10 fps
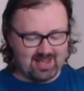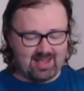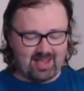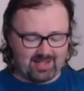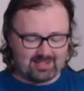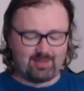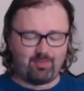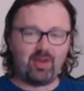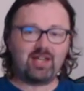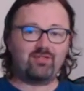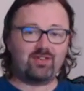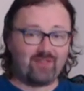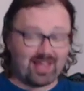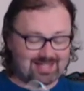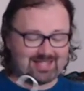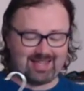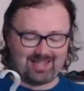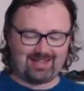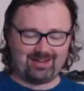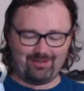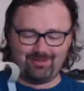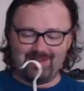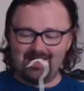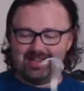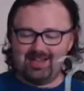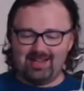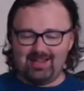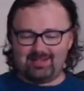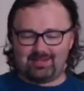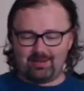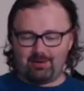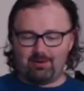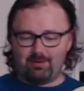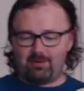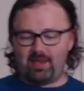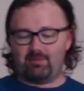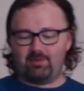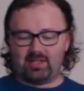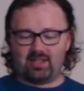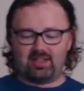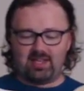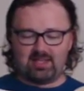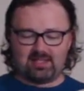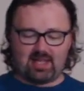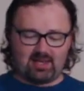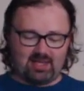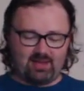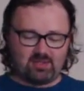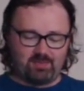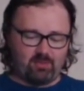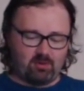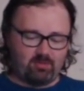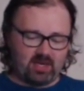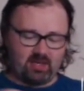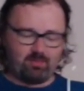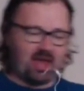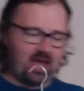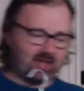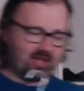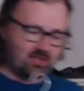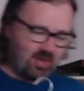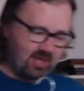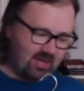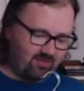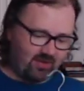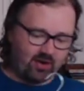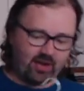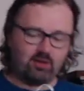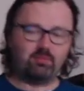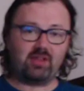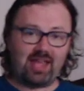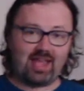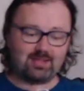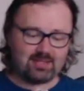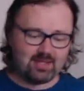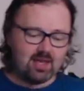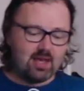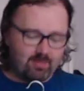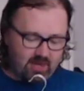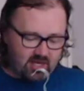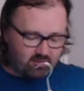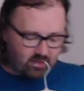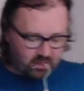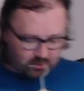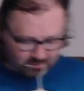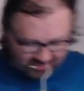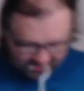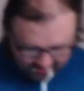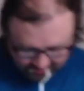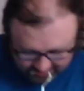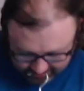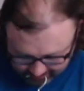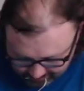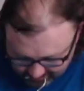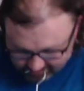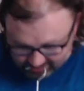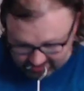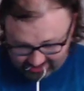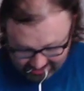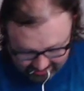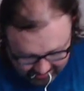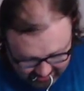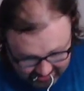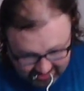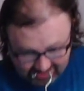That's the point of investing, So, and one of the things that gives people money back is making very good plans. Making very good plans inherently